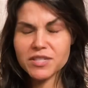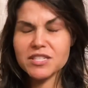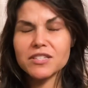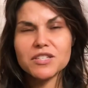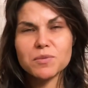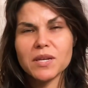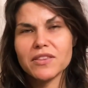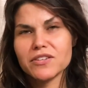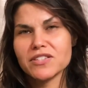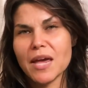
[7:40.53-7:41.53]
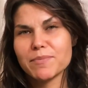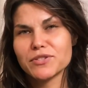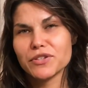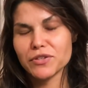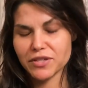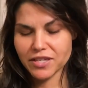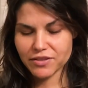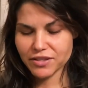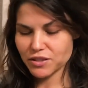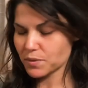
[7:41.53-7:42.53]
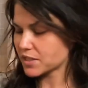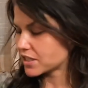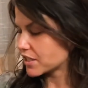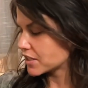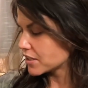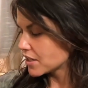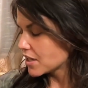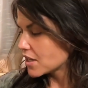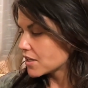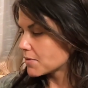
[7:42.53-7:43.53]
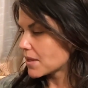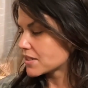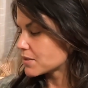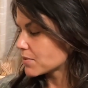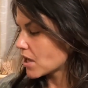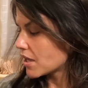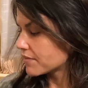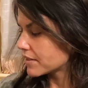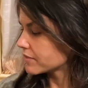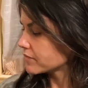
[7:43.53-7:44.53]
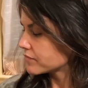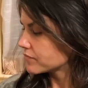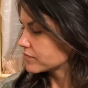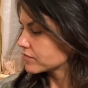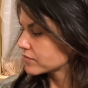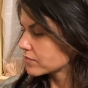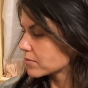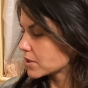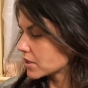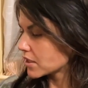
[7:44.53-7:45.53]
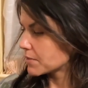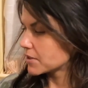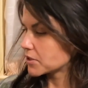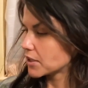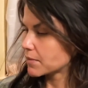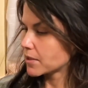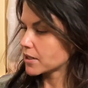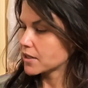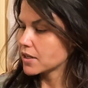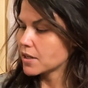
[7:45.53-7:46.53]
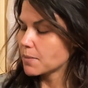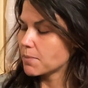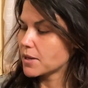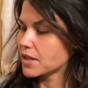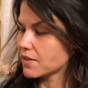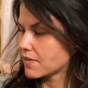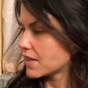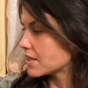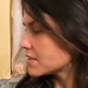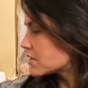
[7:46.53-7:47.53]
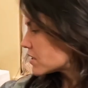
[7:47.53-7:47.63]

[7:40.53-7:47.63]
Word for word: something sweet, and there's absolutely nothing sweet to eat. You make some coffee, put a little retriever. Put this,